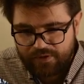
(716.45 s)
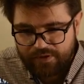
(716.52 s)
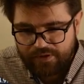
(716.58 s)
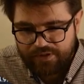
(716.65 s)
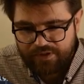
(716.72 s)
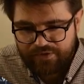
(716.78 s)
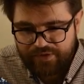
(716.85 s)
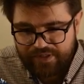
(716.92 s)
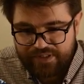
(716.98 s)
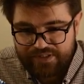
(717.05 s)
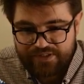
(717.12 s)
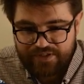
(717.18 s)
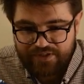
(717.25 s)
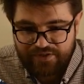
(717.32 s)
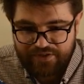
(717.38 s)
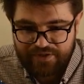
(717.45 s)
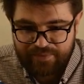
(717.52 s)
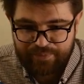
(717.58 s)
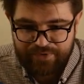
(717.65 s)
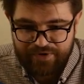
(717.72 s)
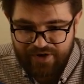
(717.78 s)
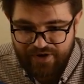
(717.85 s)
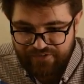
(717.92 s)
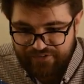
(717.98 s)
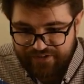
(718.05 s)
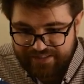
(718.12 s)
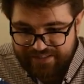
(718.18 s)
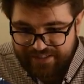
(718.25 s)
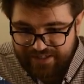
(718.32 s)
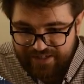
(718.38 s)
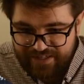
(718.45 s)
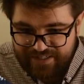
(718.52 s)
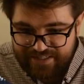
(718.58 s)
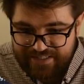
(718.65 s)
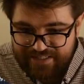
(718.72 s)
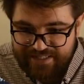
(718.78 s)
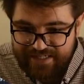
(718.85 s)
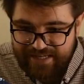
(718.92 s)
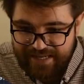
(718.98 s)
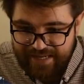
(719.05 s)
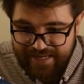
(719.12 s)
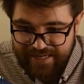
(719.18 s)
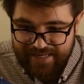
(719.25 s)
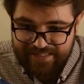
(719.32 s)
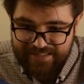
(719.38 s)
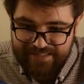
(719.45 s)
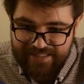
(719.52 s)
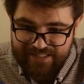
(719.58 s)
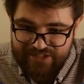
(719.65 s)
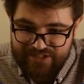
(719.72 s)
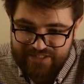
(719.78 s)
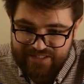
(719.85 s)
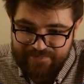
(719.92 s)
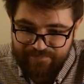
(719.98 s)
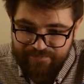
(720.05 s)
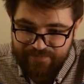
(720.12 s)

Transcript: Here is our profit, guys, and it's